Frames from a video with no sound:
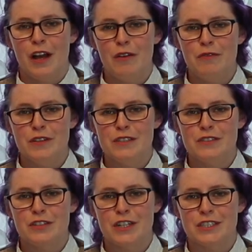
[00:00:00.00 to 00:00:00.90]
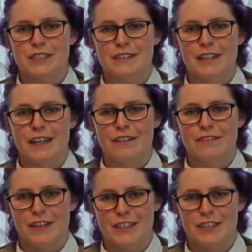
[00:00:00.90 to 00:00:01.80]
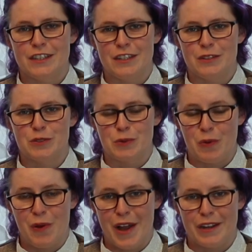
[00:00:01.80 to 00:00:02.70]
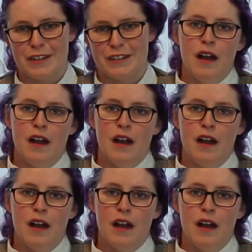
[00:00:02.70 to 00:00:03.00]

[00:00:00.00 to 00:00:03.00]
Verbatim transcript: helpful instructions like finish in the usual way.